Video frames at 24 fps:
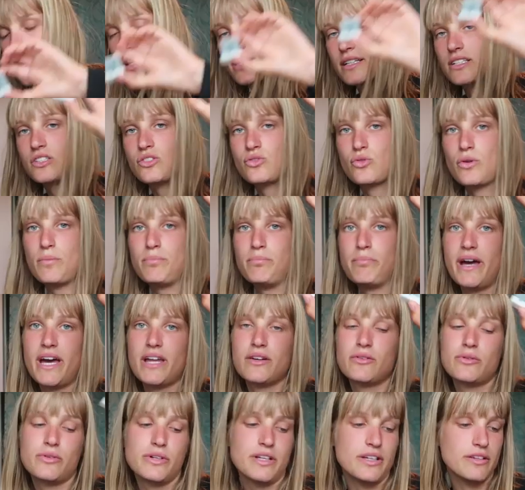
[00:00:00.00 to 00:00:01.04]
An extra
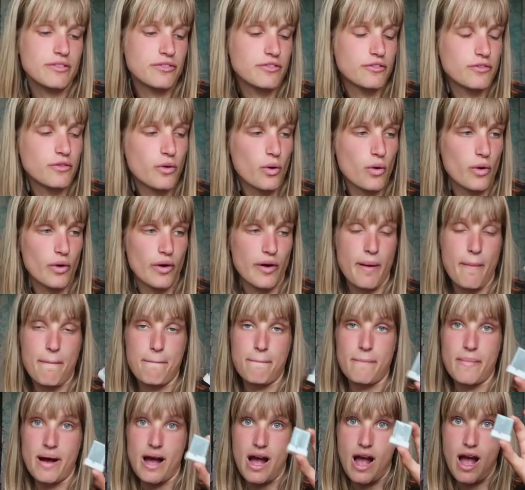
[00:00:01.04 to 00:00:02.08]
battery for
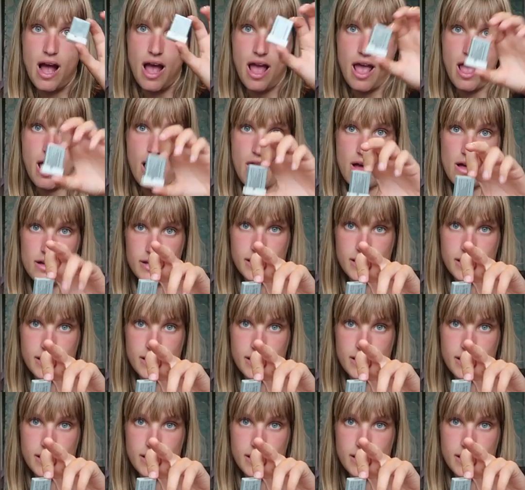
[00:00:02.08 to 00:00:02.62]
my